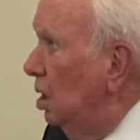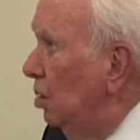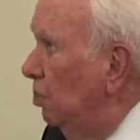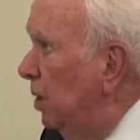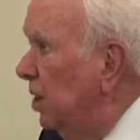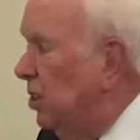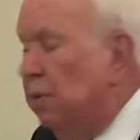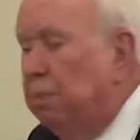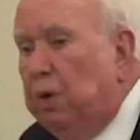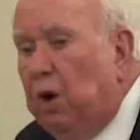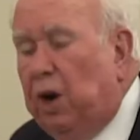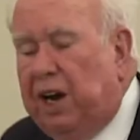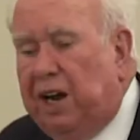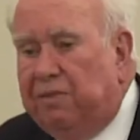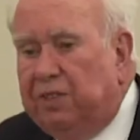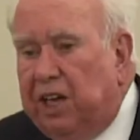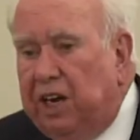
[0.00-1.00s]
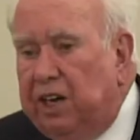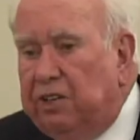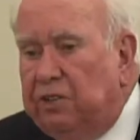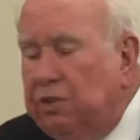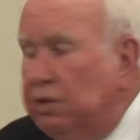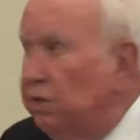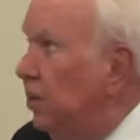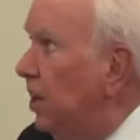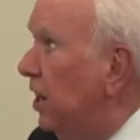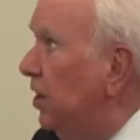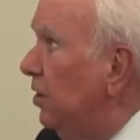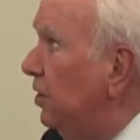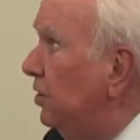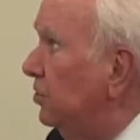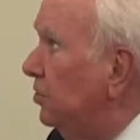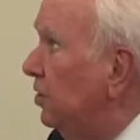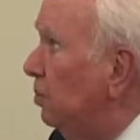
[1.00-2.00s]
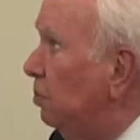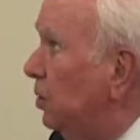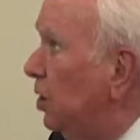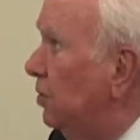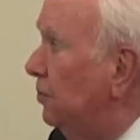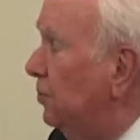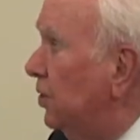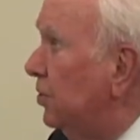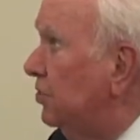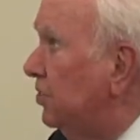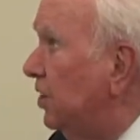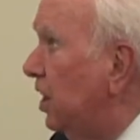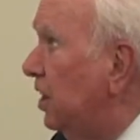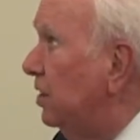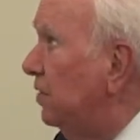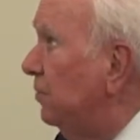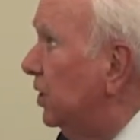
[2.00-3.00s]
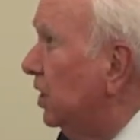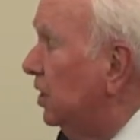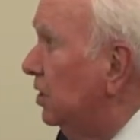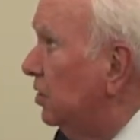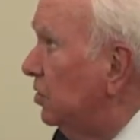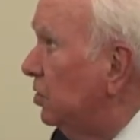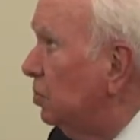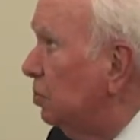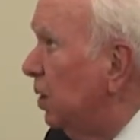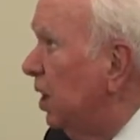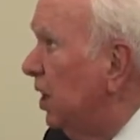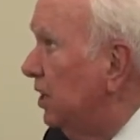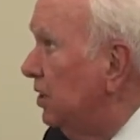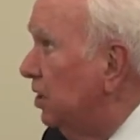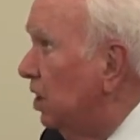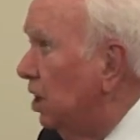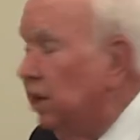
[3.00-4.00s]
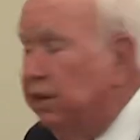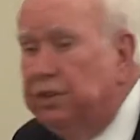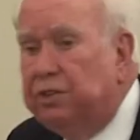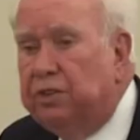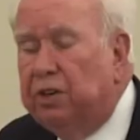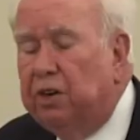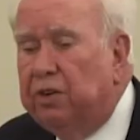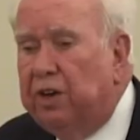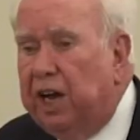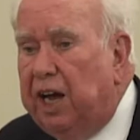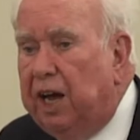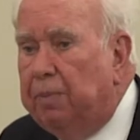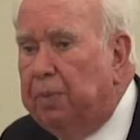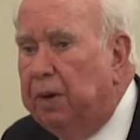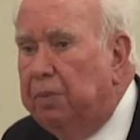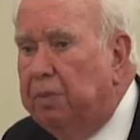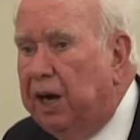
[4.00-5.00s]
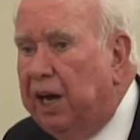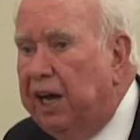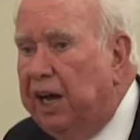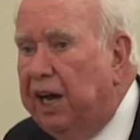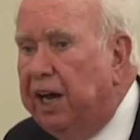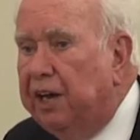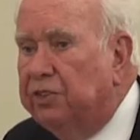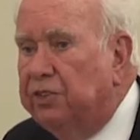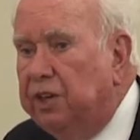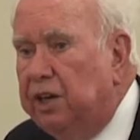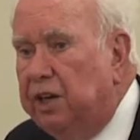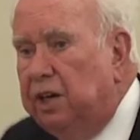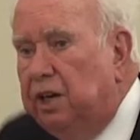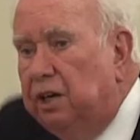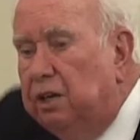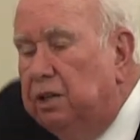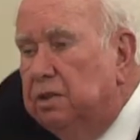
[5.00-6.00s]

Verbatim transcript: But the point I'm getting to now is that beautiful scientific and display gardens don't happen by accident.